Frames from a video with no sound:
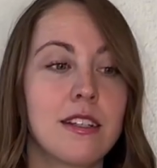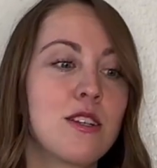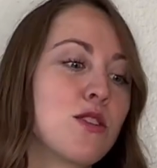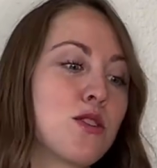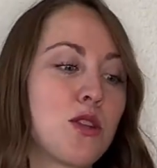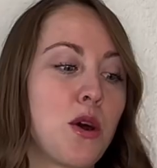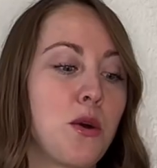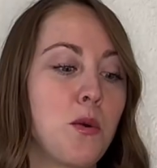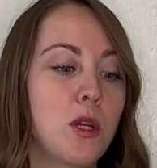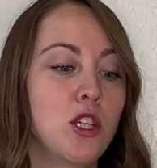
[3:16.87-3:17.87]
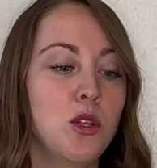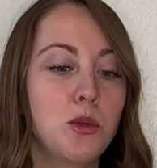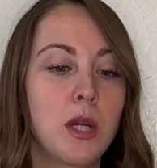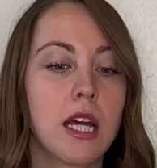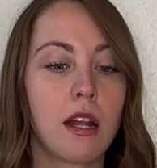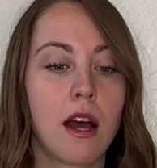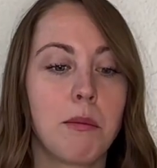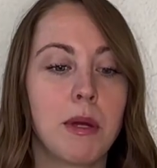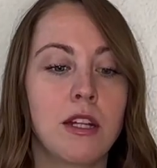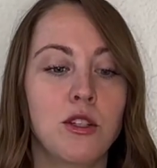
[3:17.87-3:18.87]
So when you get up
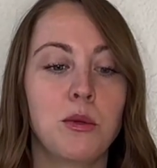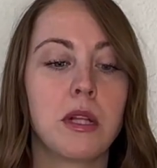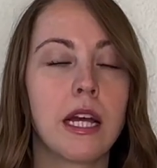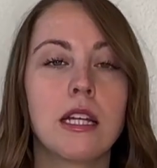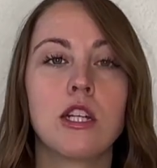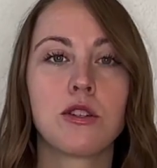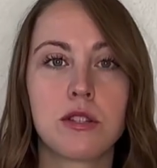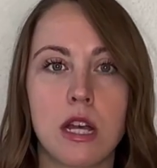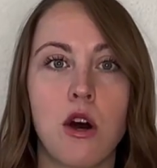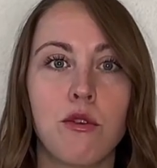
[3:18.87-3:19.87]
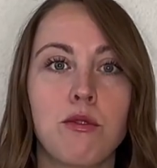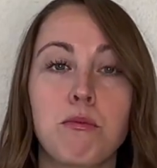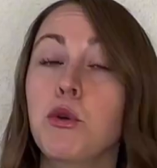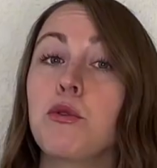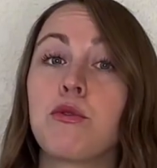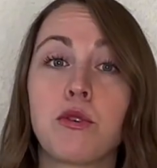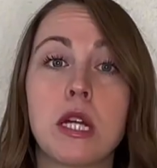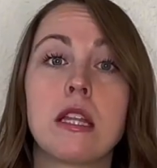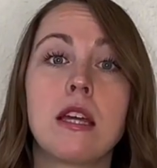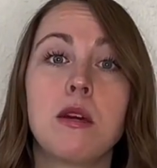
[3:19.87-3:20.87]
and you let yourself move
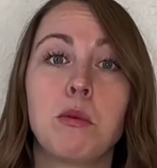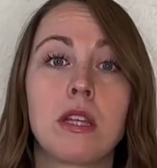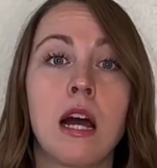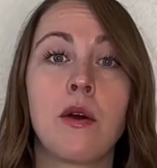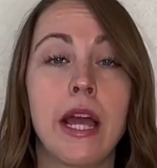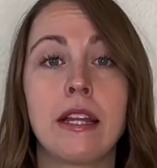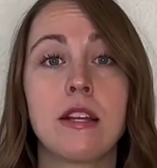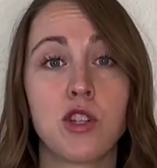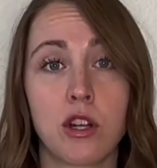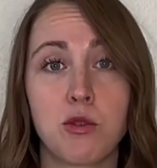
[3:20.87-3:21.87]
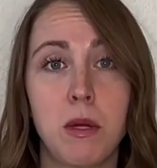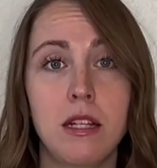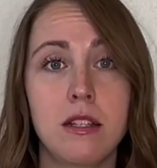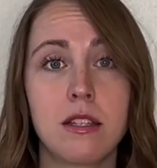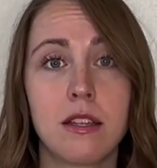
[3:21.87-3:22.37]
freely without any judgment,